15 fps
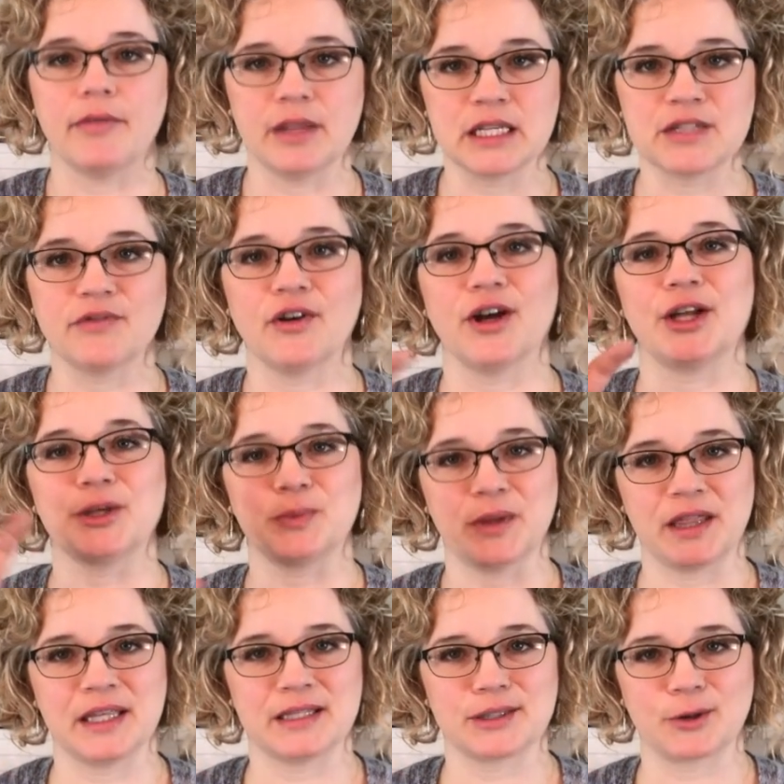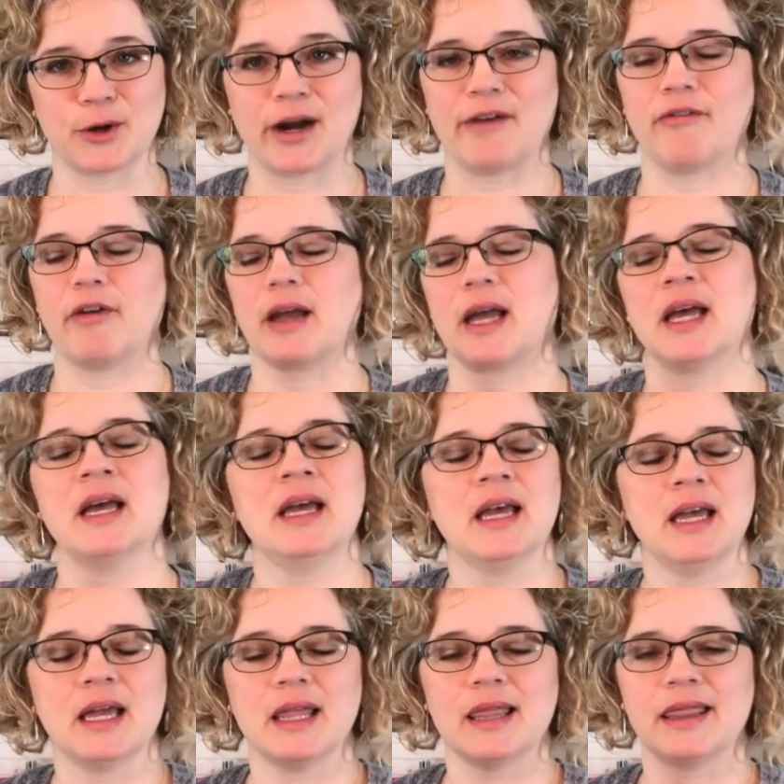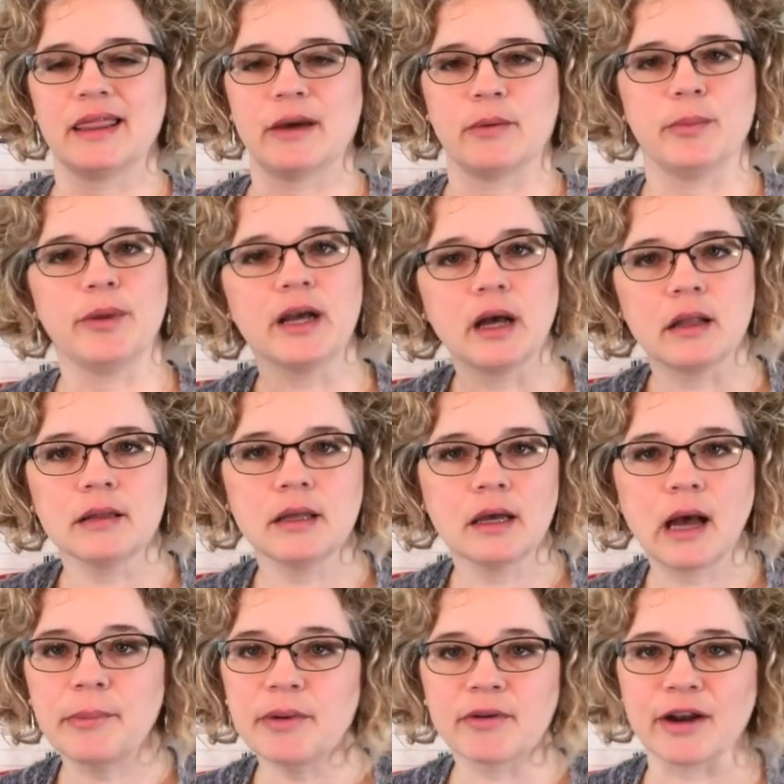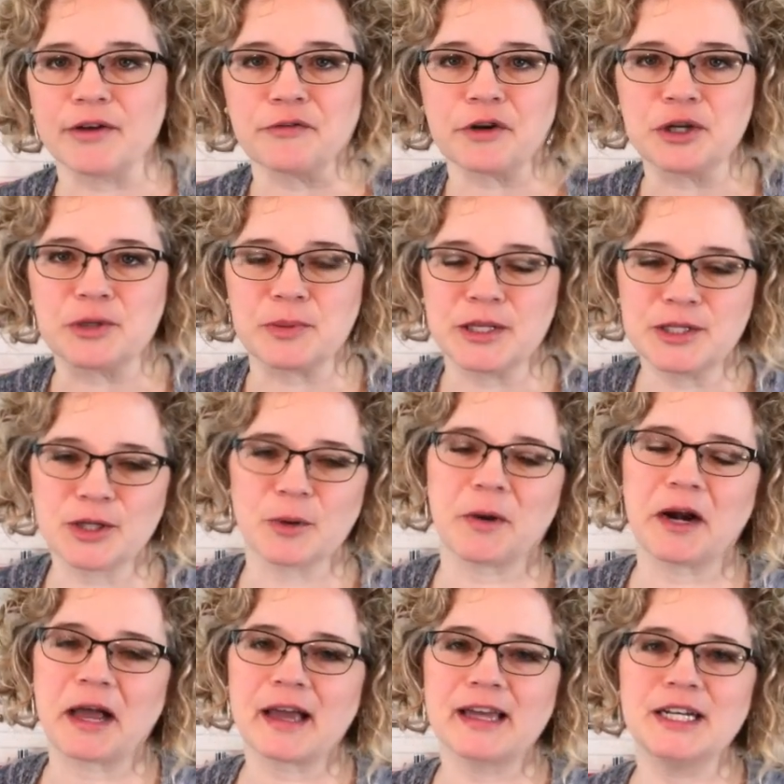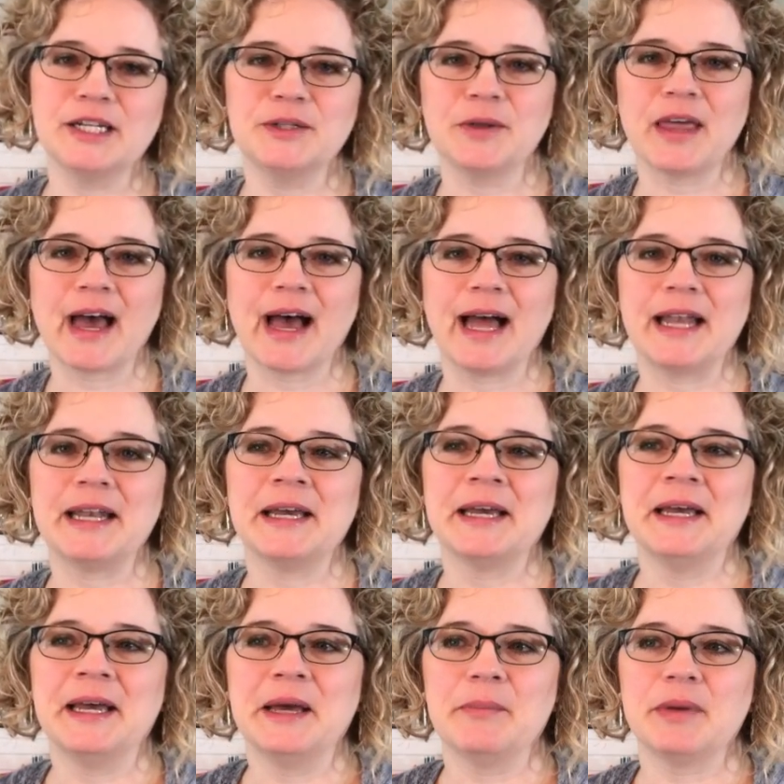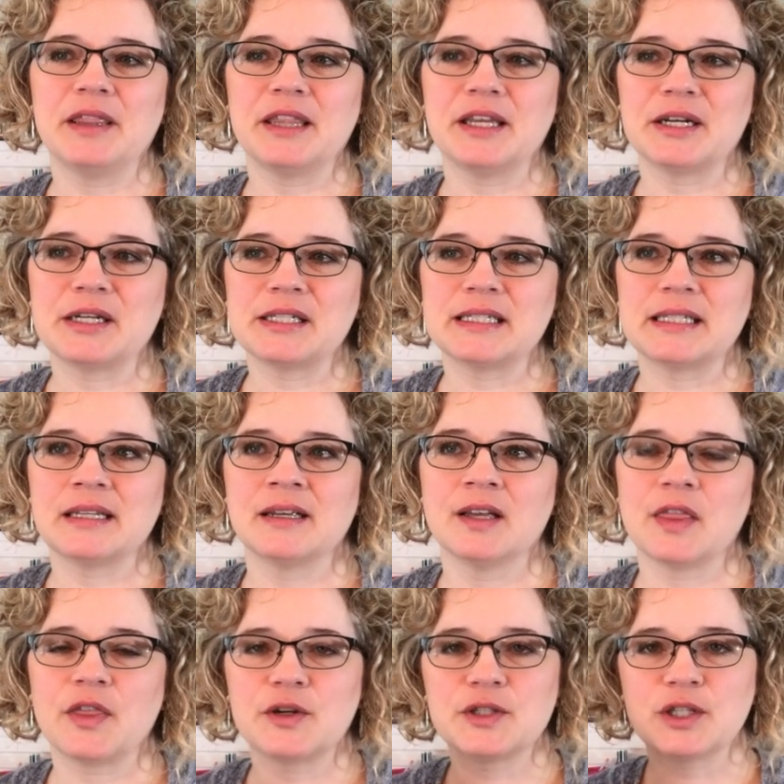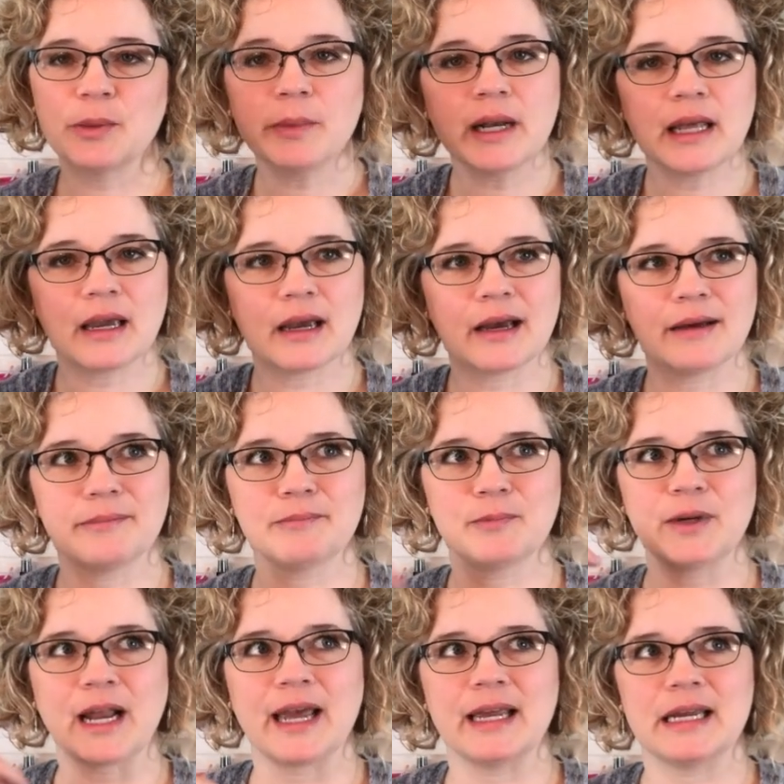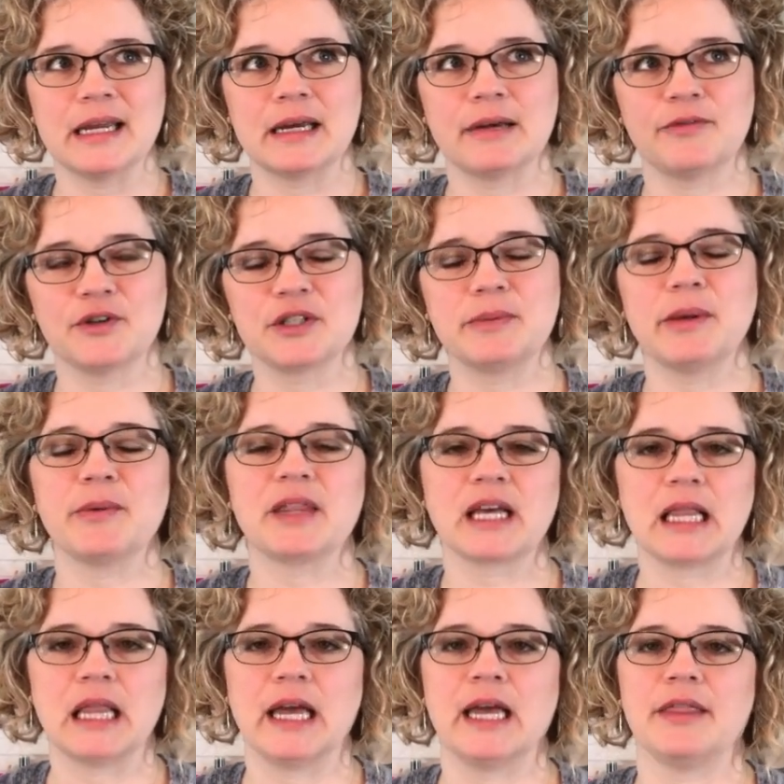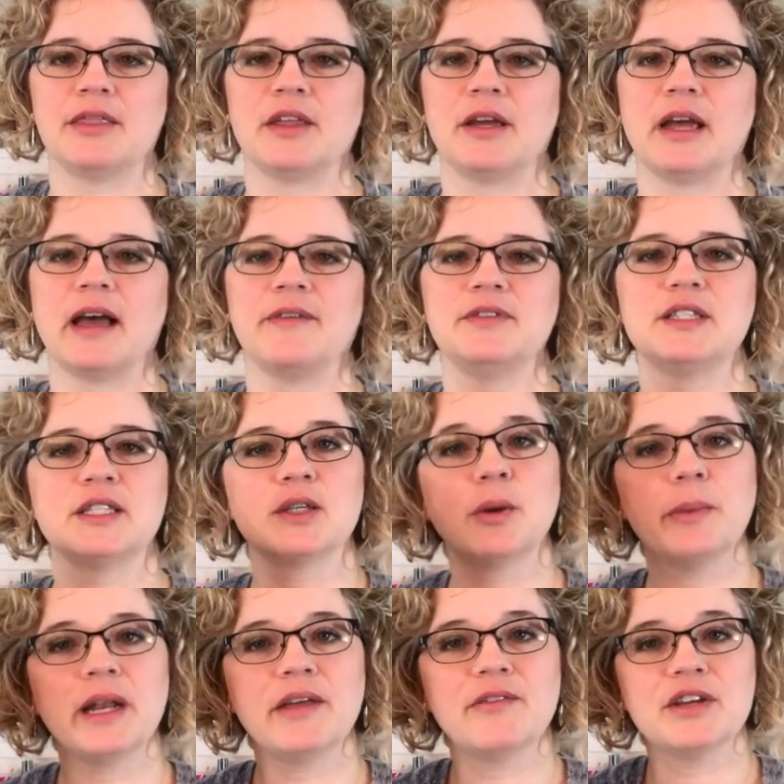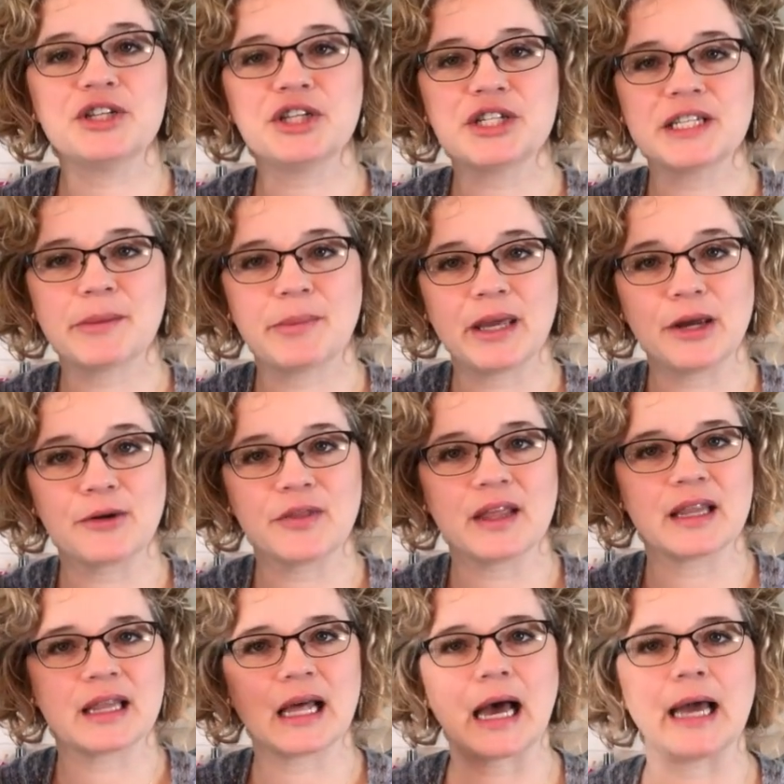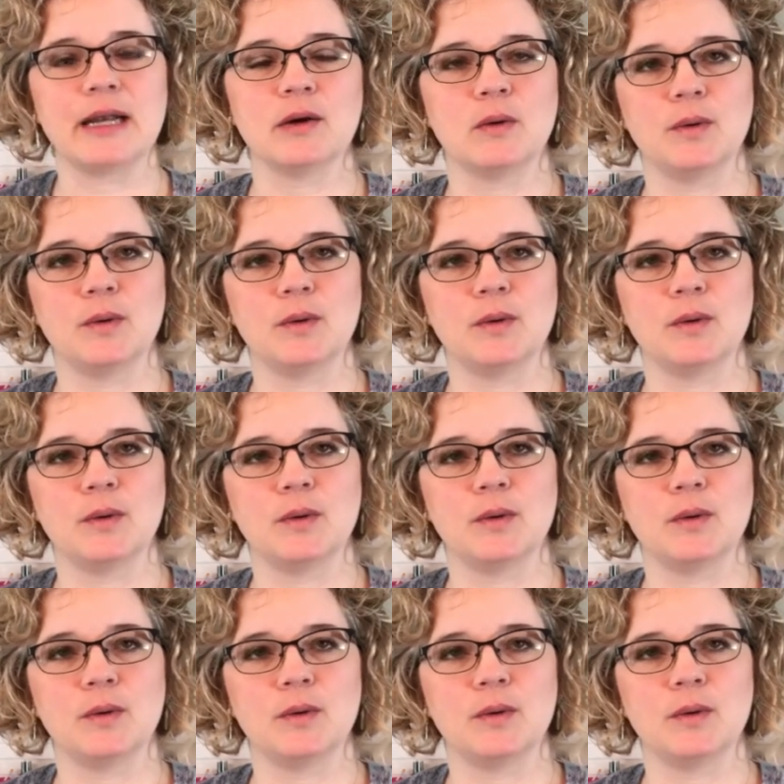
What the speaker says: on this font with this graphic? That would be called copyright infringement, so we're not going to do that. But there's so many when I first meet with a client, they have so many visions up here that I